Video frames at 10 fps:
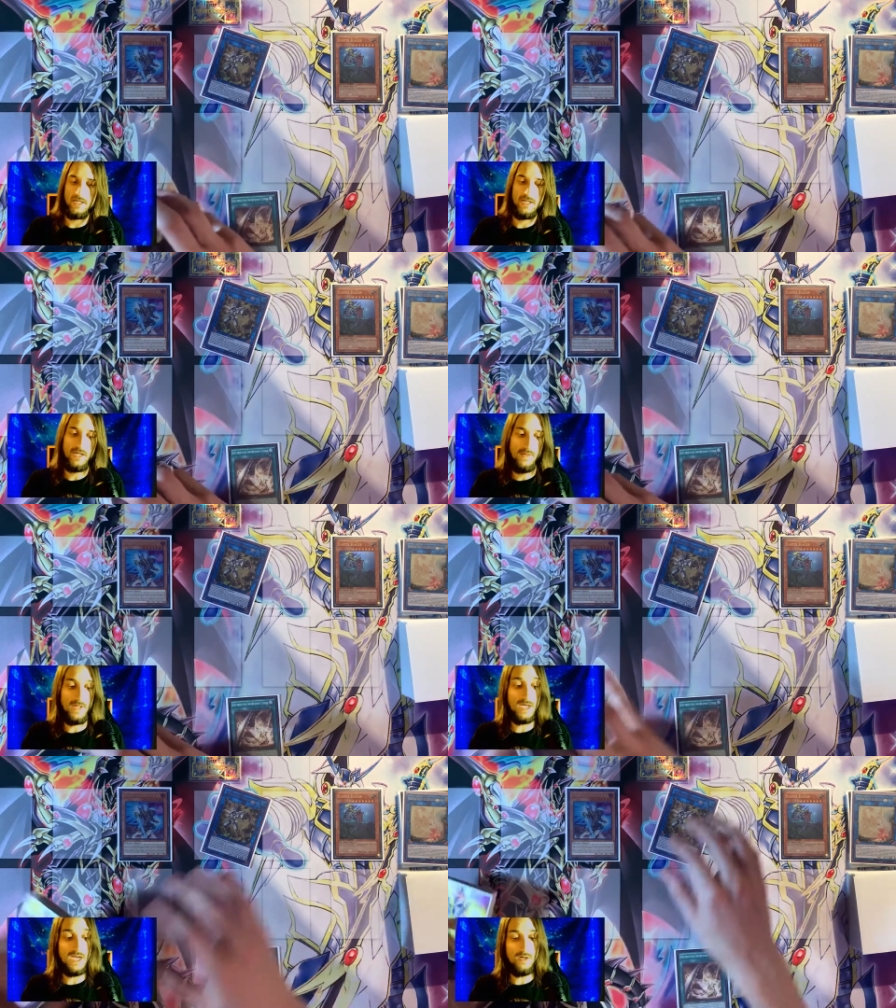and
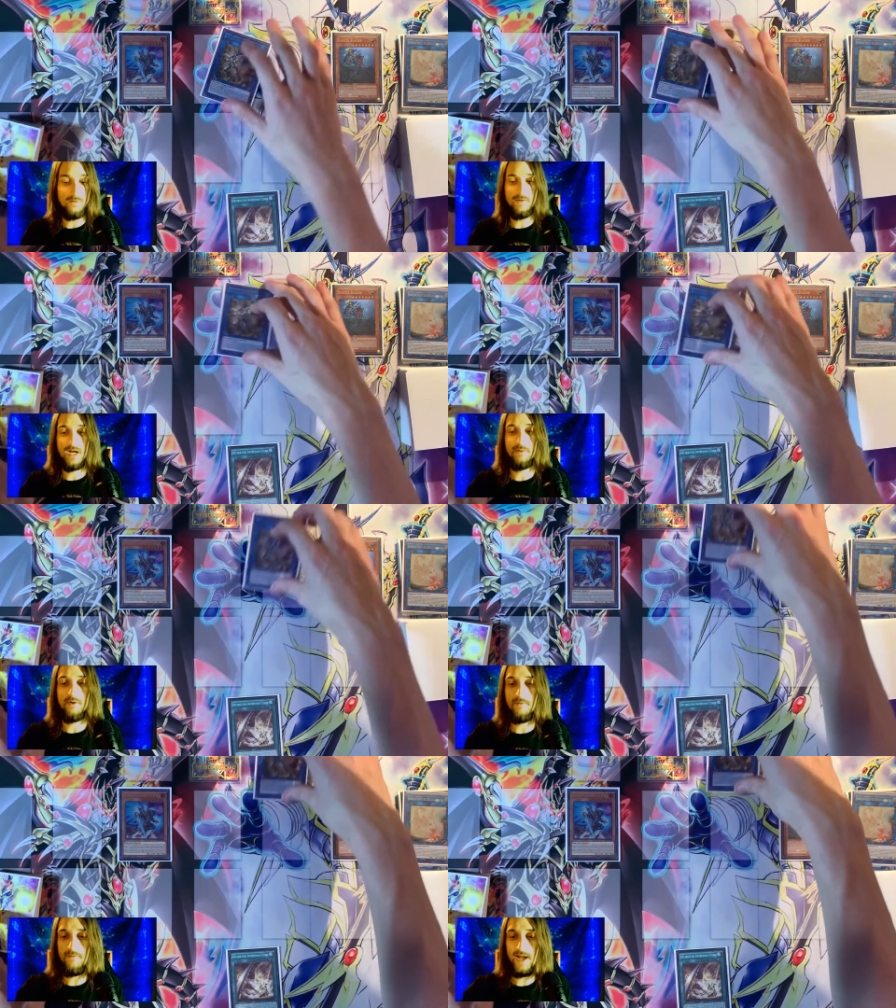then Needle Fiber
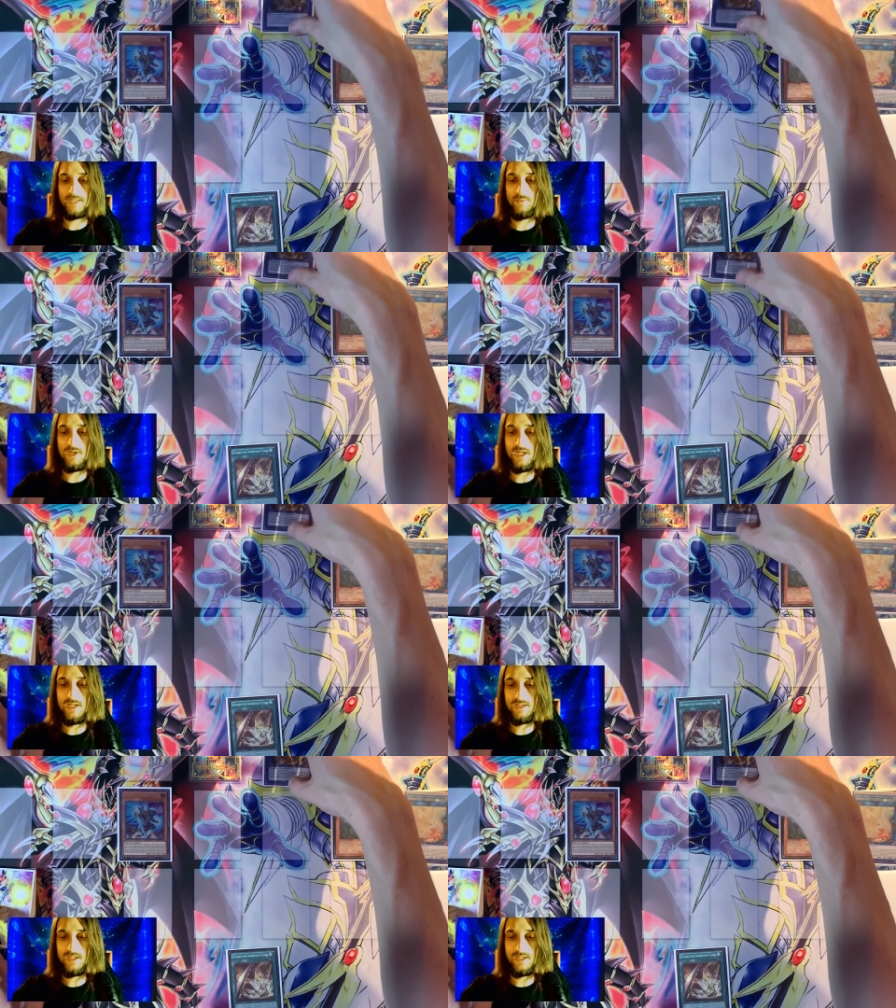effect when
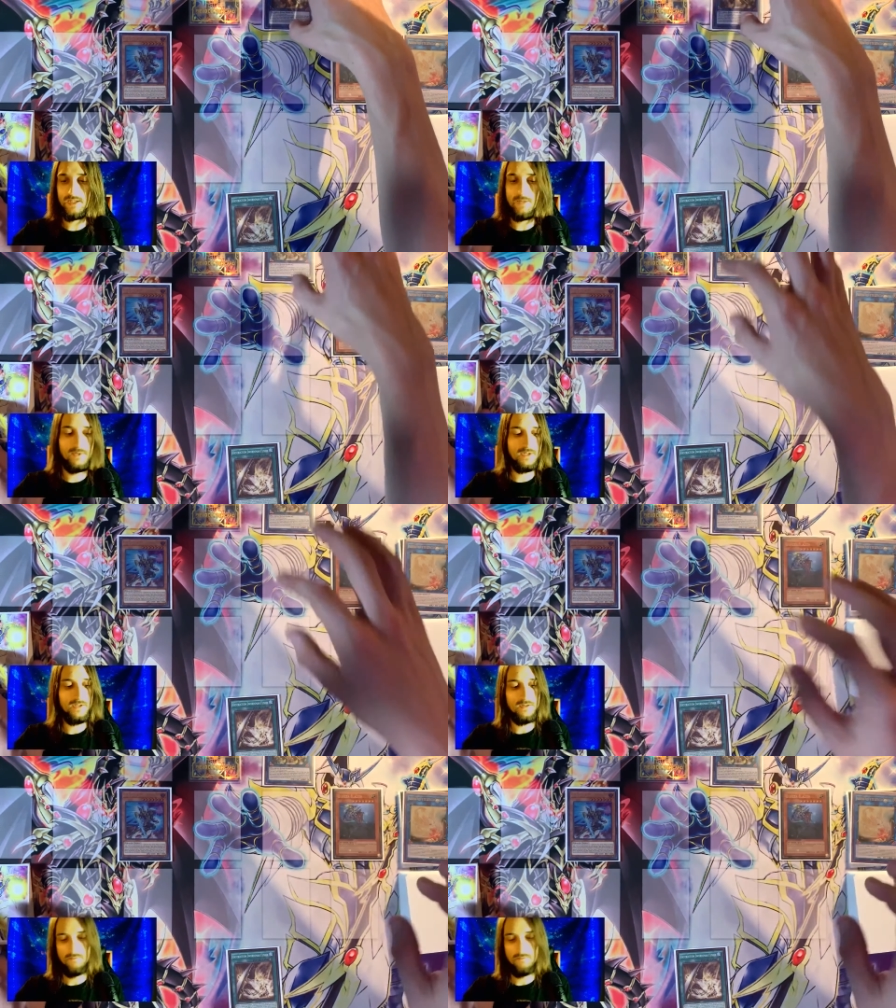he's Link summoned.